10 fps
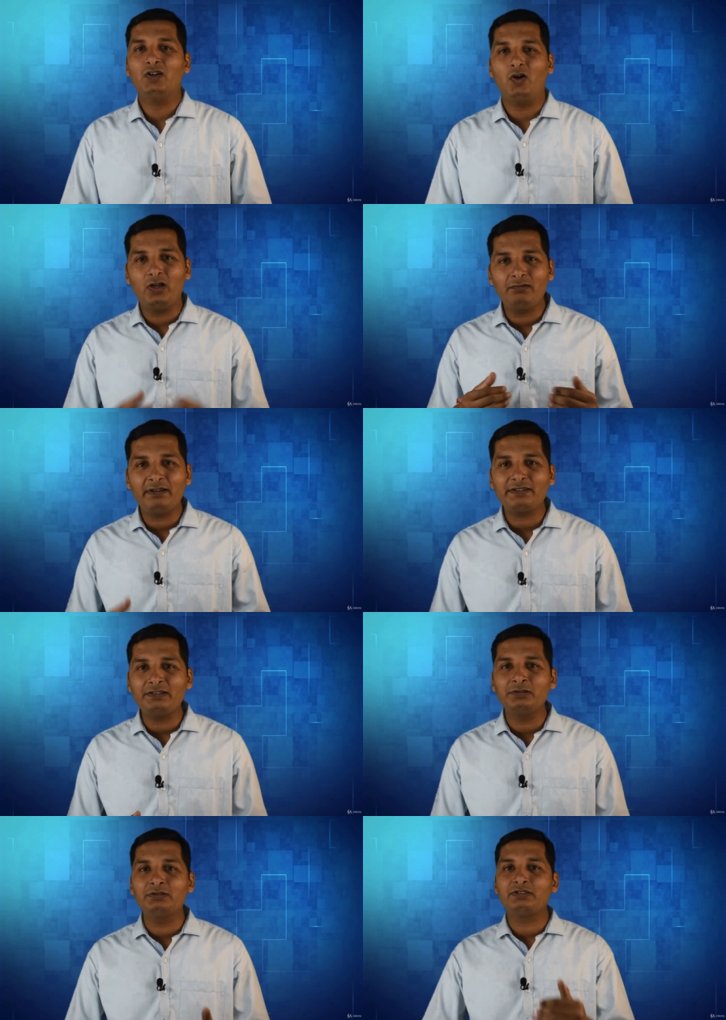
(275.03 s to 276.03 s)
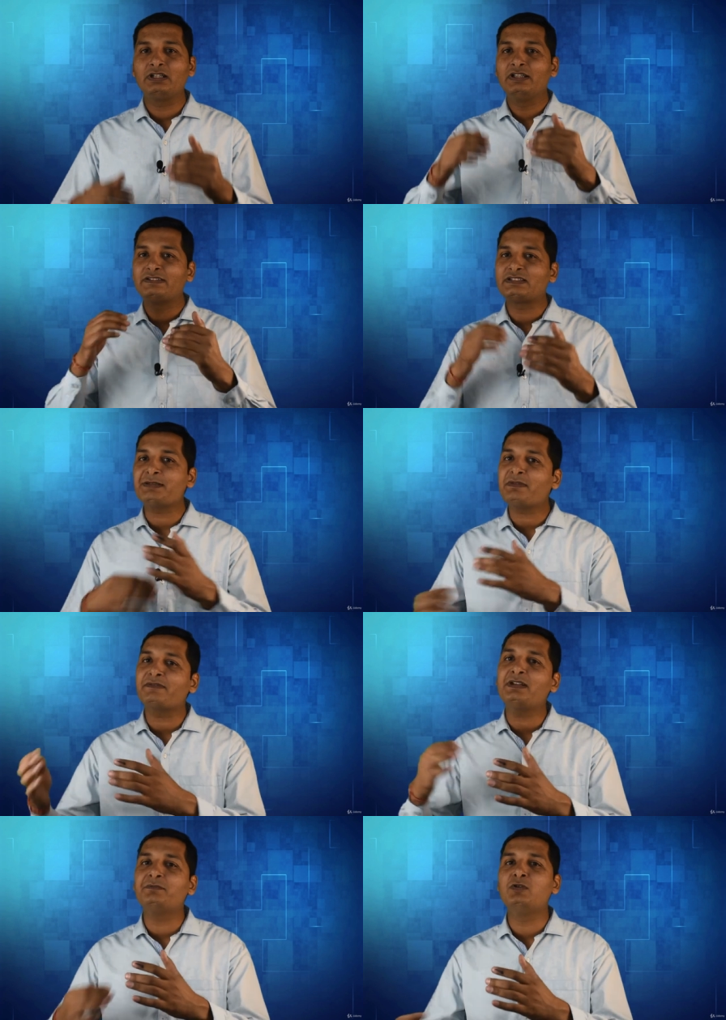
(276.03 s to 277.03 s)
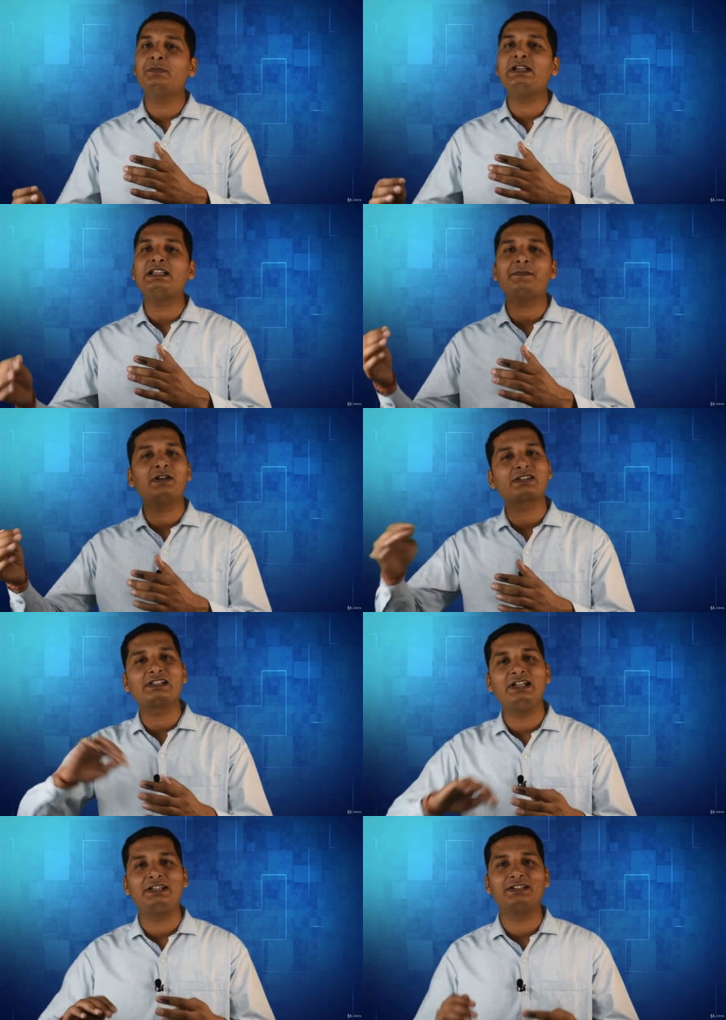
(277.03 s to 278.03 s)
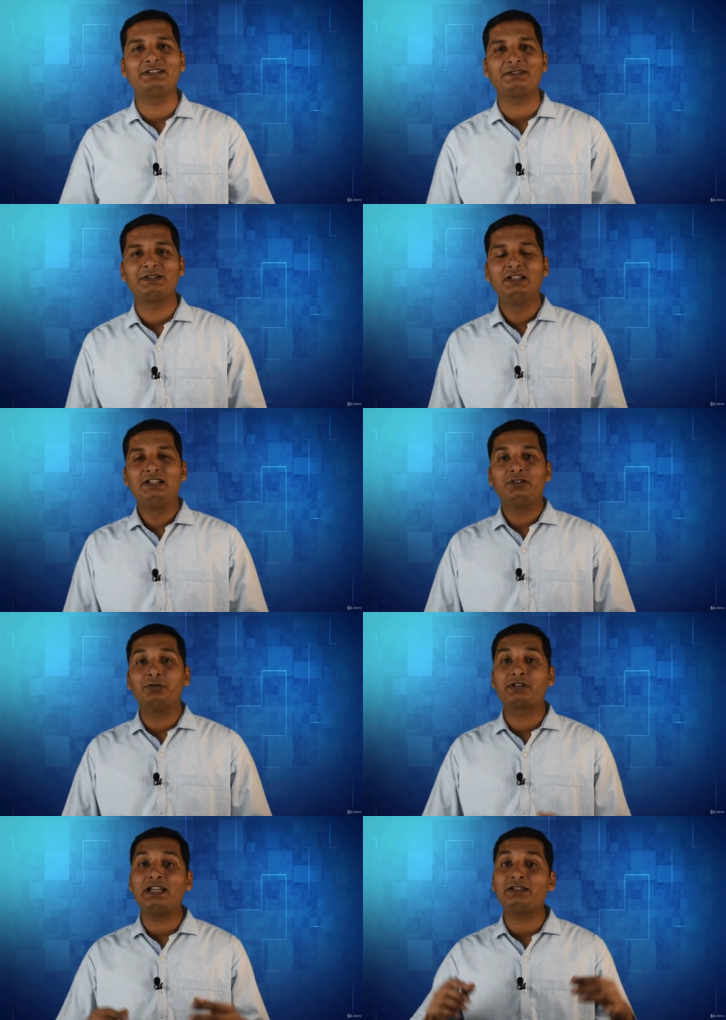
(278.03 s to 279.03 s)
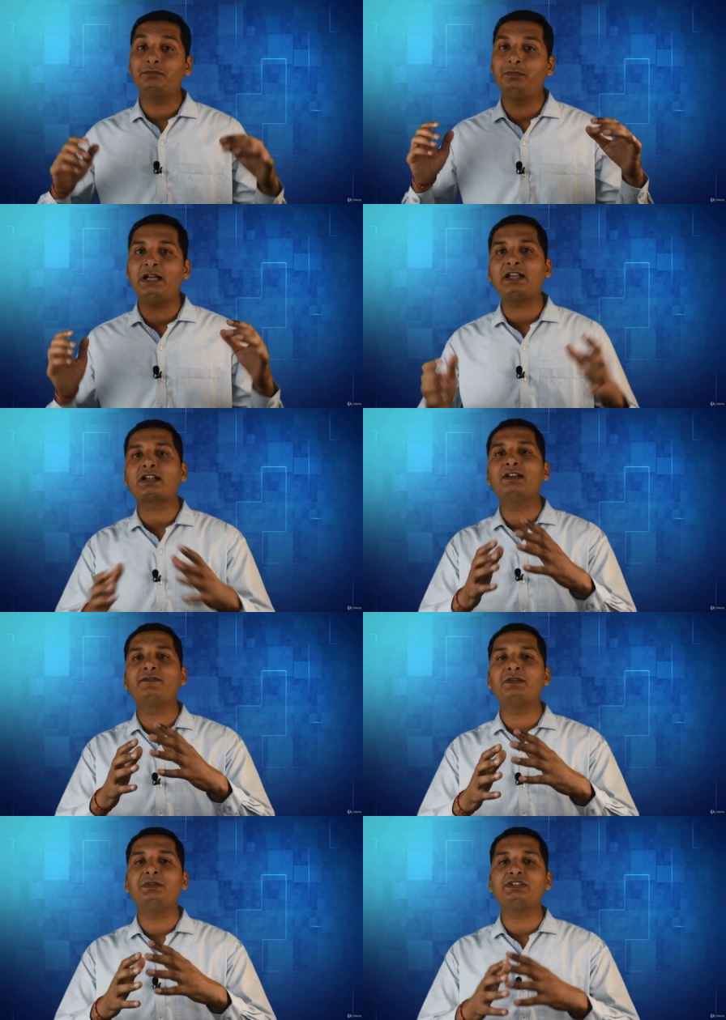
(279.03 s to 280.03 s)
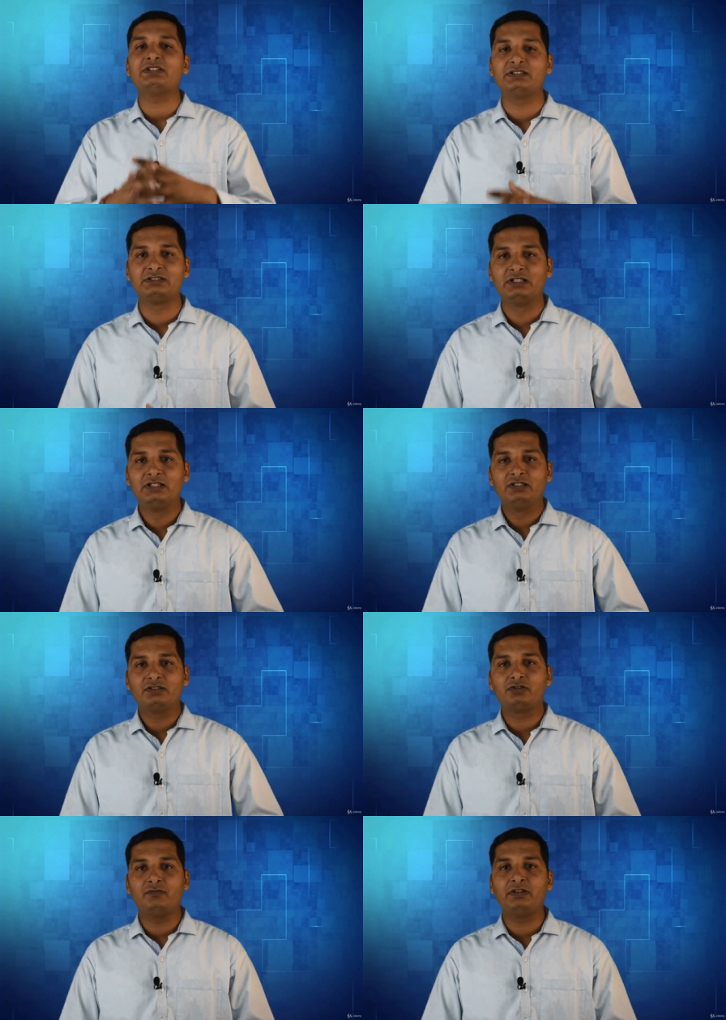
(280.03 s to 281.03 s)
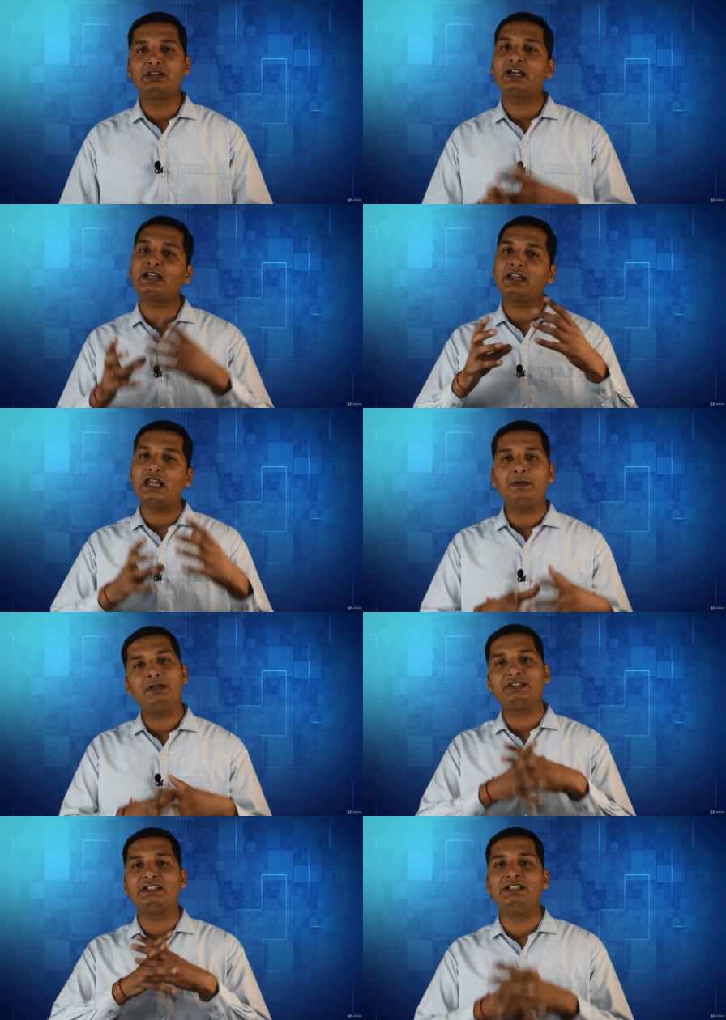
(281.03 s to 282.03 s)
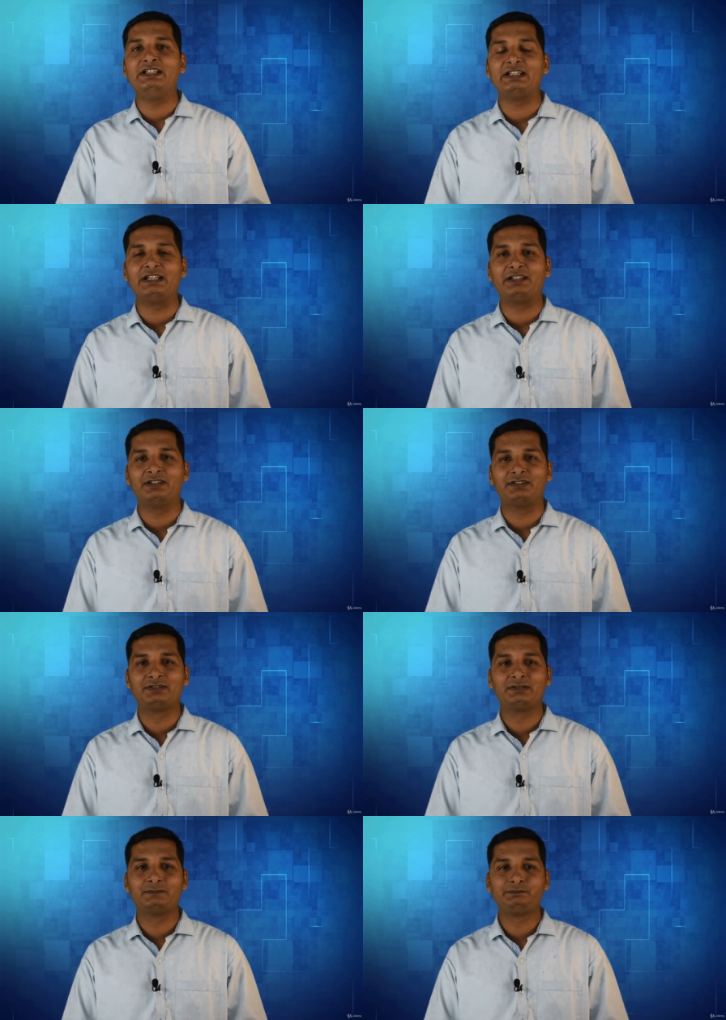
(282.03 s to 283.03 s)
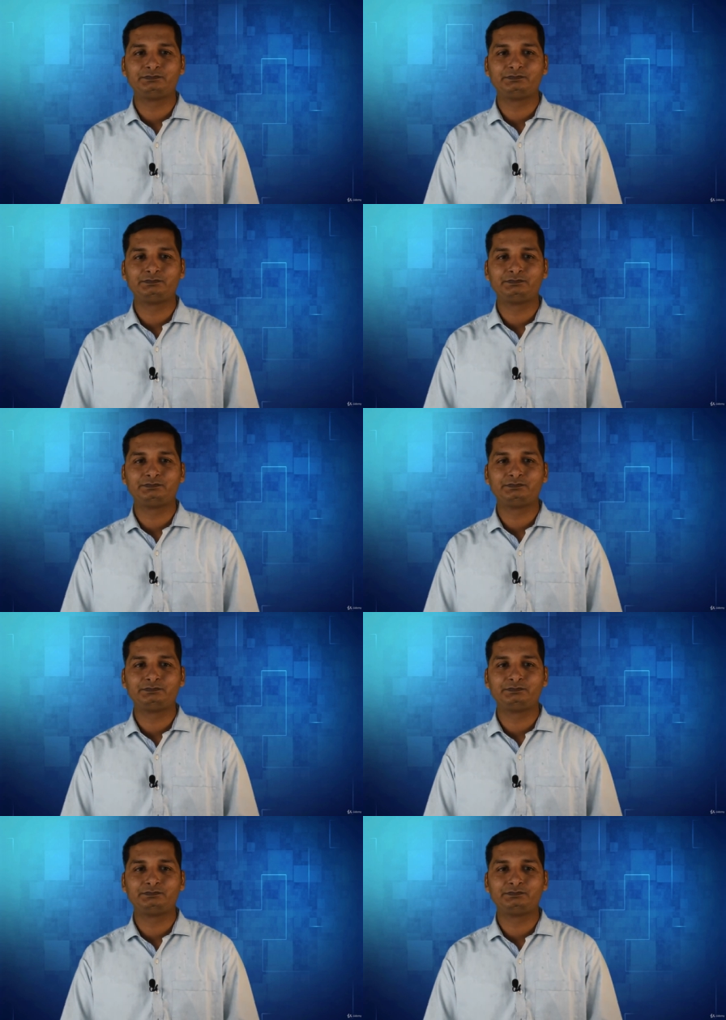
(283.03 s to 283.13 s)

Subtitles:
Always use some of the momentum oscillators to get better confirmation with the MACD indicators.